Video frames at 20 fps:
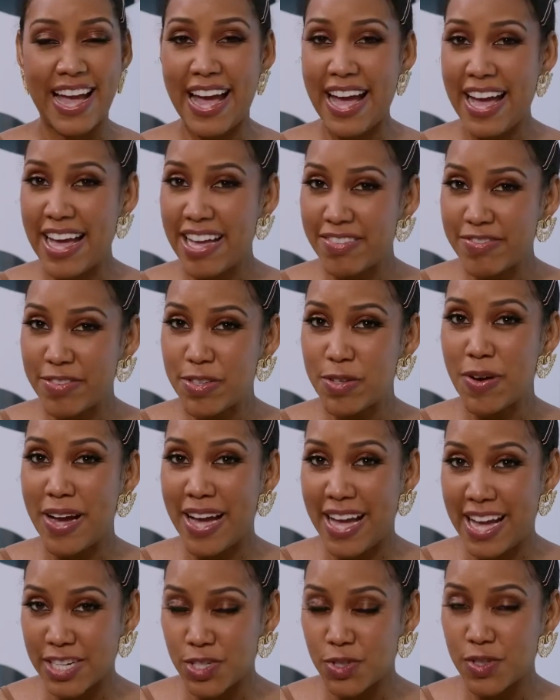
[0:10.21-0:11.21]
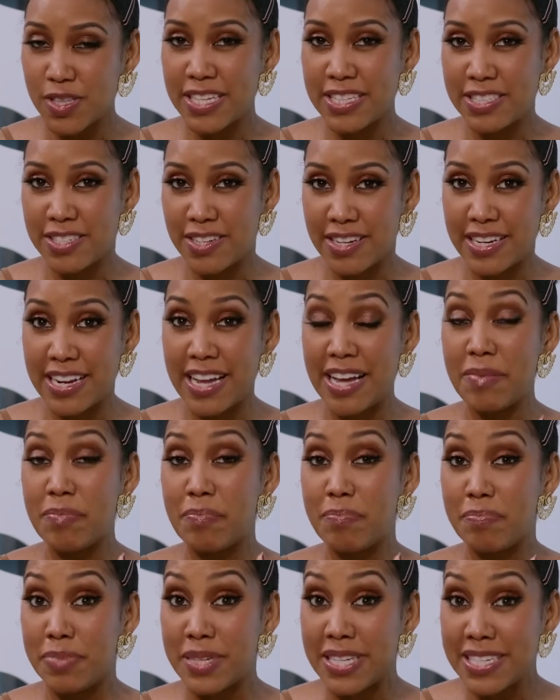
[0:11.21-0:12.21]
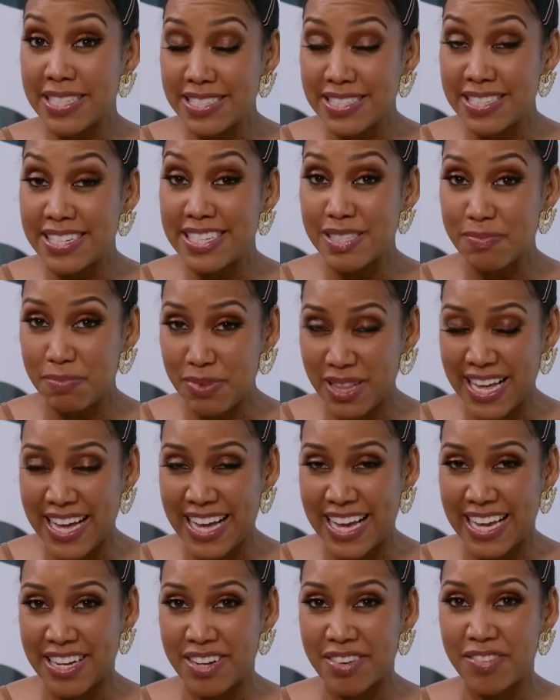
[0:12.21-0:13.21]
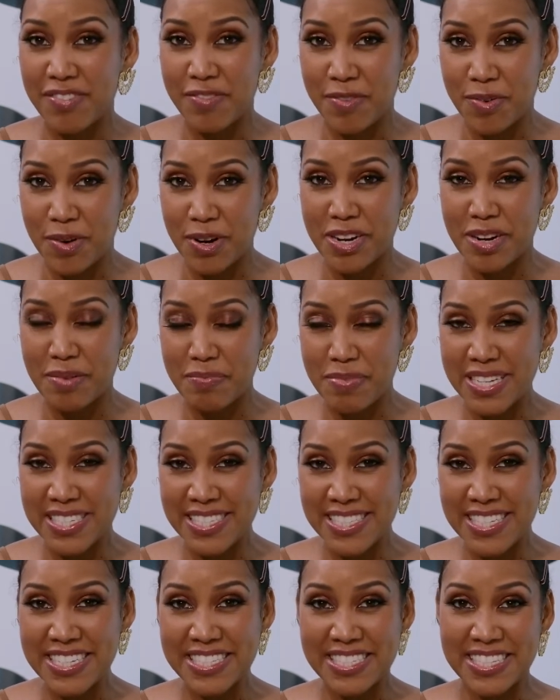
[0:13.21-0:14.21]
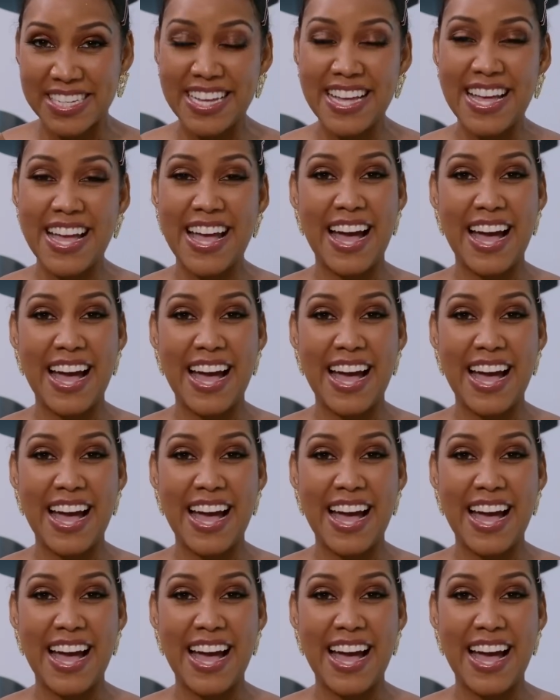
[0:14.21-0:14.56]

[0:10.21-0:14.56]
have you actually done a business plan for your business?